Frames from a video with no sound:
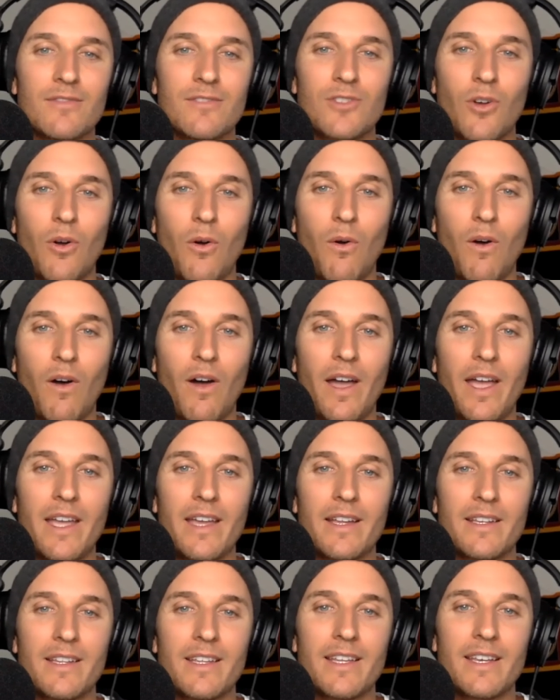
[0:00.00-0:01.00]
joy
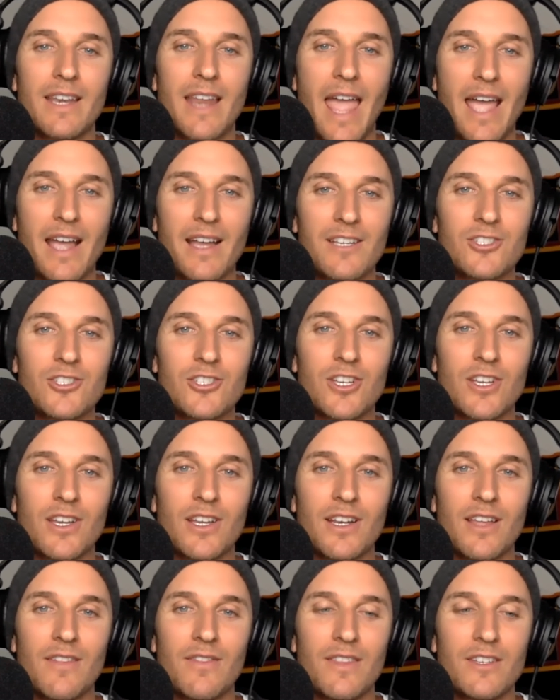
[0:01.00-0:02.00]
and
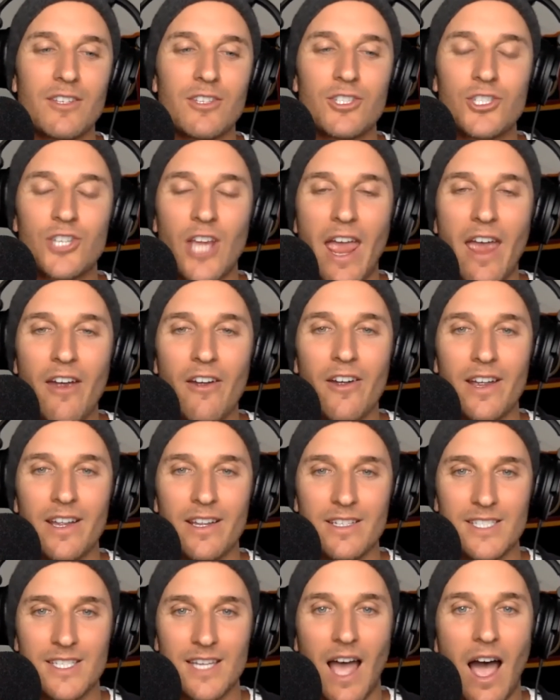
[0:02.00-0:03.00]
connection and the
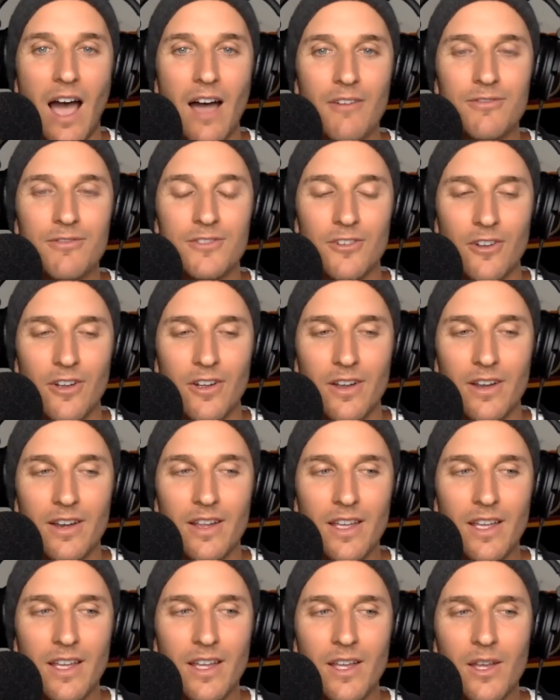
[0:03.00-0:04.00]
sharings after it
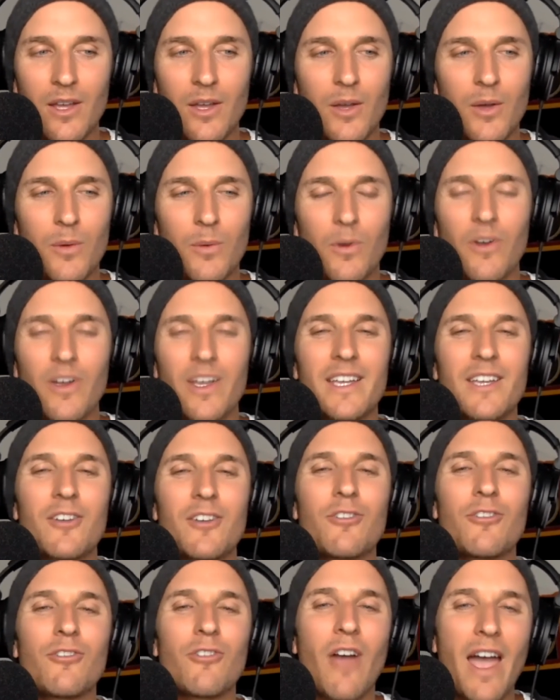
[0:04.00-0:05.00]
were
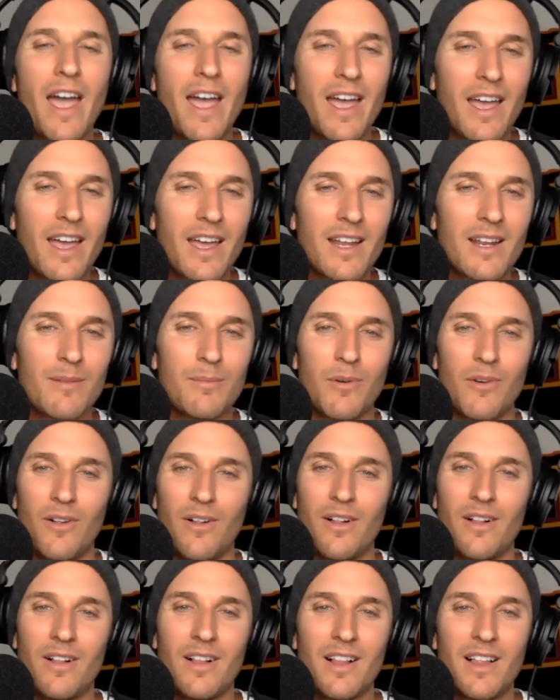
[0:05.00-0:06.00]

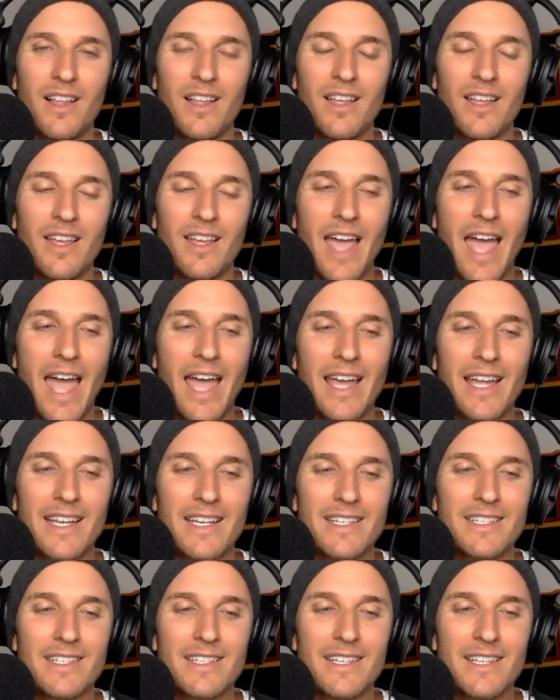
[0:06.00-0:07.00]
incredible.
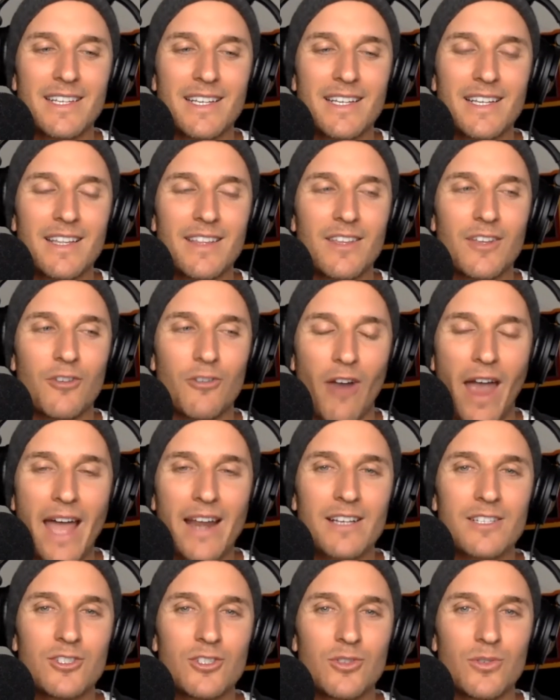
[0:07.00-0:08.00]
And the
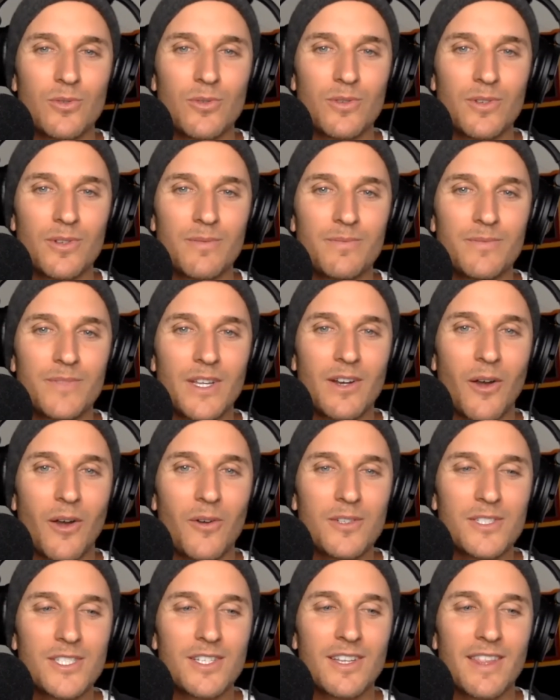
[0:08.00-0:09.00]
gratitude, you
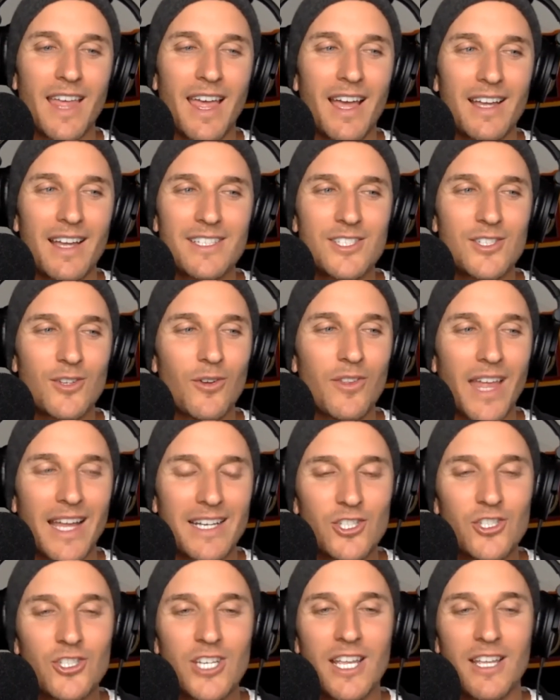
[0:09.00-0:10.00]
know, so that I saw
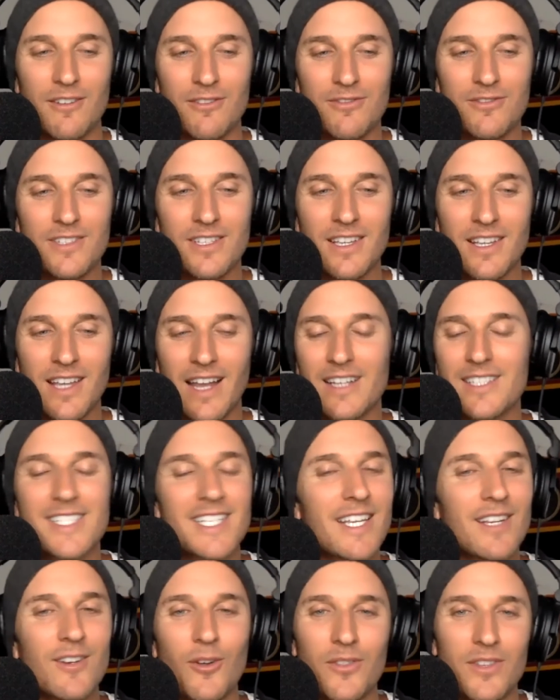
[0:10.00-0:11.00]
that shift, and I
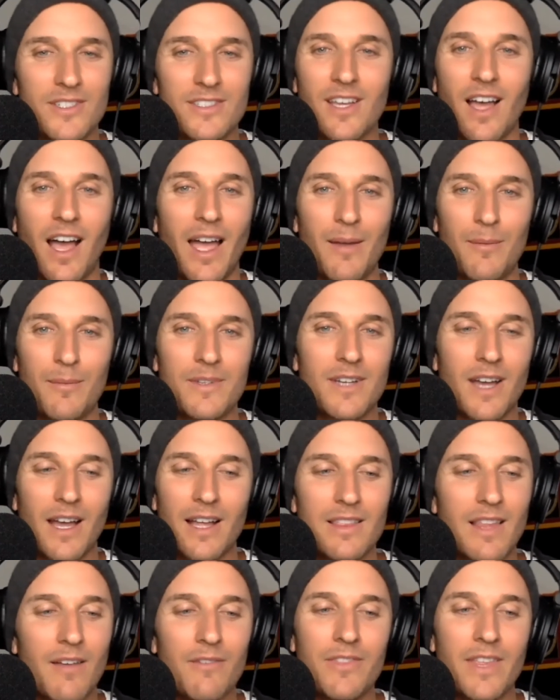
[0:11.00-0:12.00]
see it all the time. I
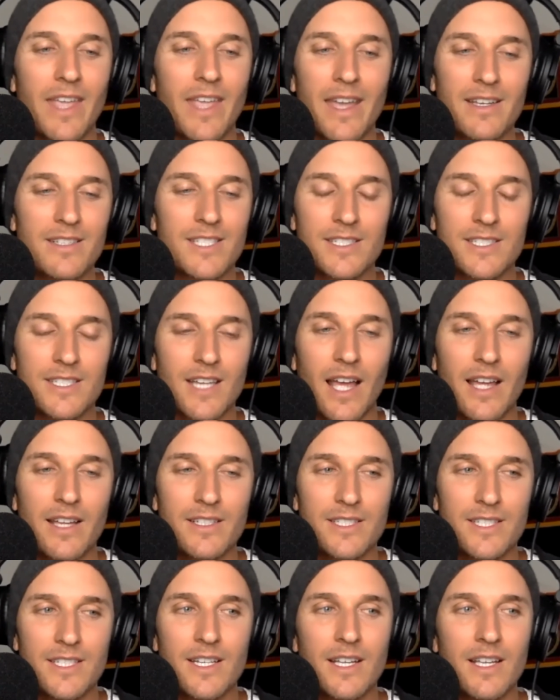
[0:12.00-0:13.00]
love the
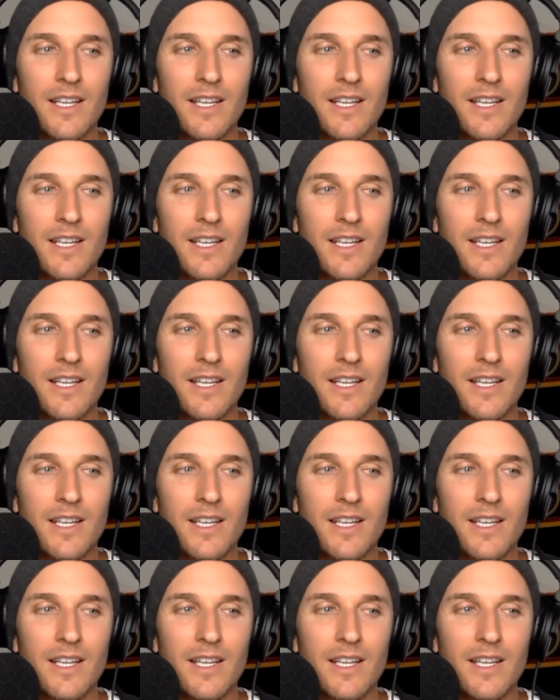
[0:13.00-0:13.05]
exercise,